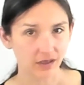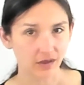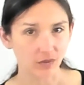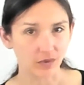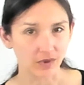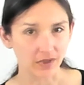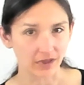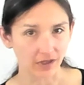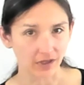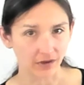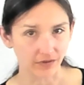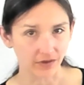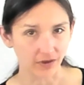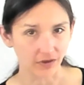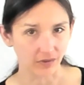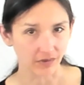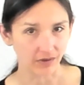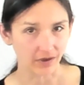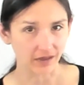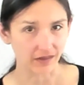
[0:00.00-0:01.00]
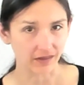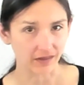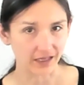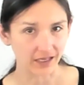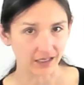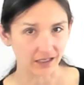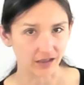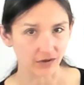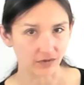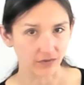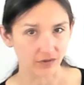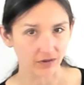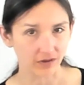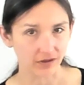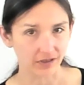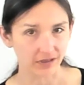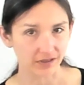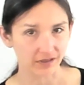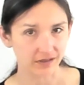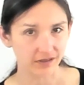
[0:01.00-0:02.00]
We love you and thank you for
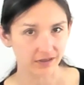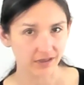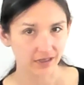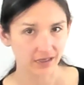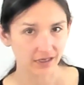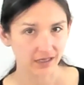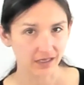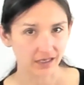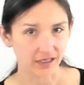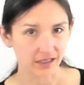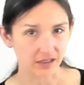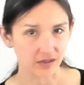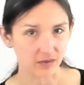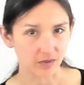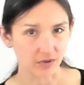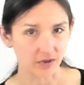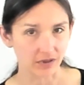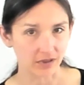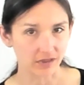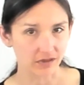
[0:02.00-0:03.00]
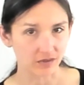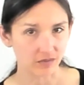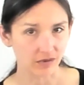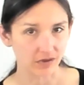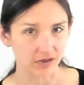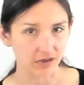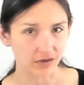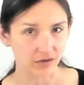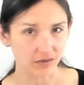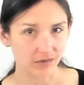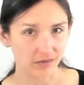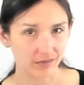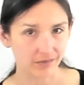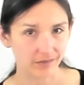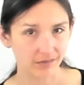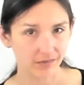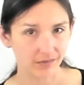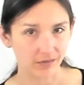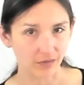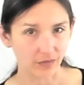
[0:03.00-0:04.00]
this experience with you.
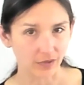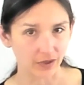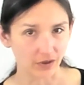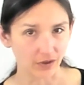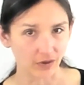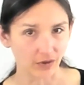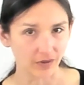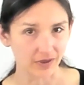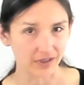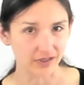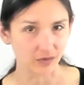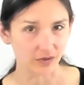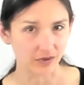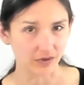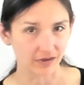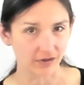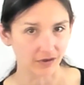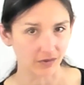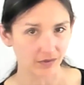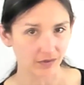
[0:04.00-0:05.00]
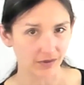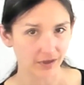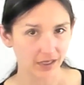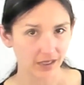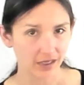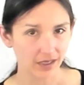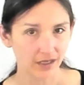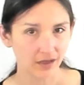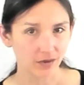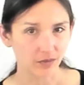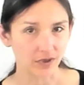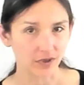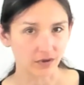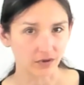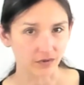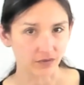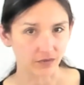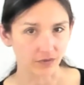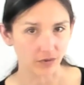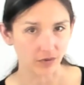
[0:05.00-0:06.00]
We are always with you. We
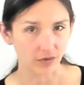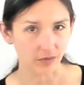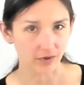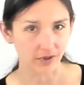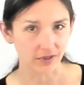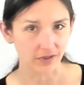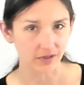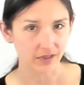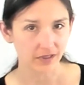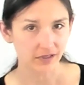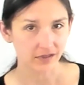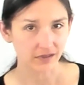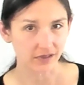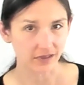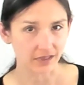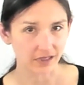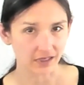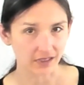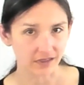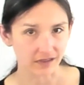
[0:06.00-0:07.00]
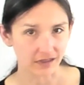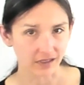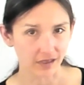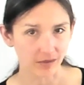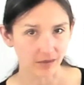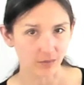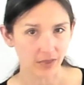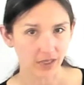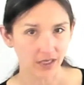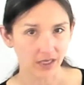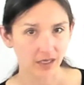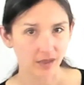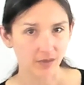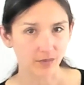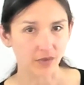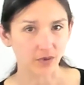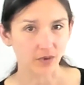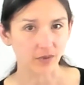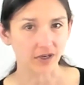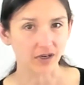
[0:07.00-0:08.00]
look forward to the next time,
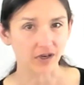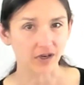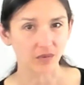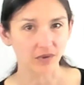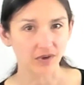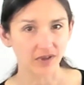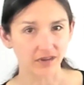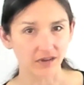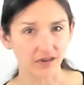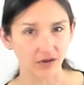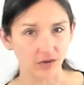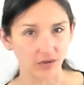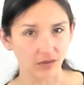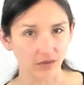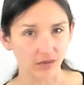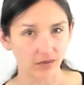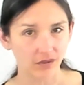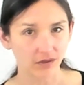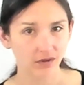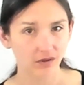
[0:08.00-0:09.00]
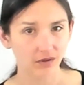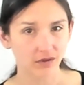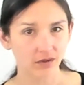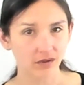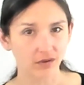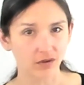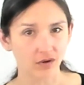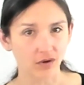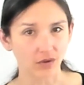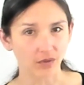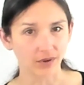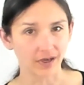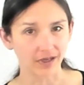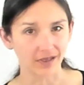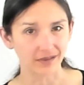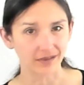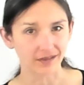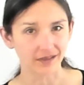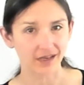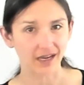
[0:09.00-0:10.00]
but we are with you
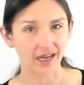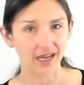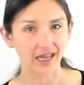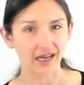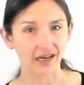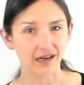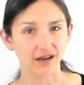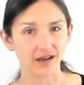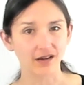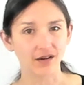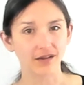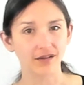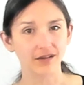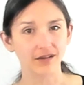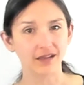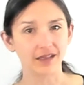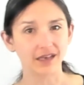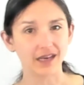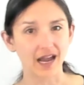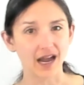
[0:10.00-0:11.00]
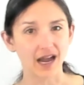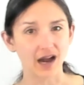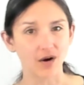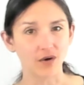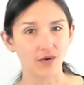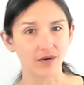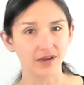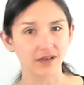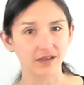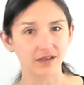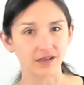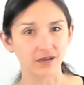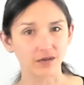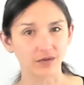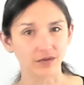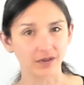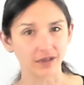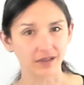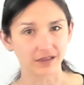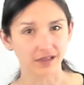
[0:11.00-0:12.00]
always and now is the
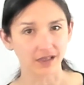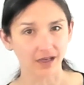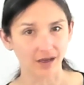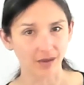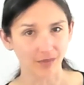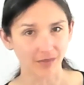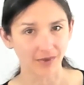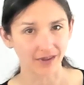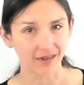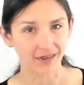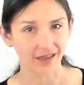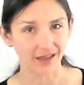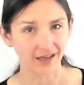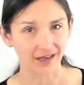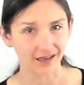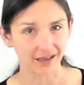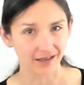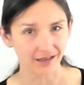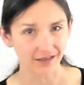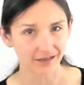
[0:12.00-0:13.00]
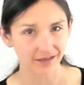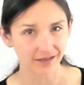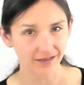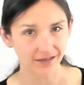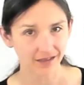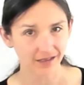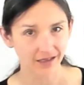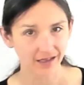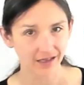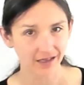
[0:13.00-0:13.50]
only time that is.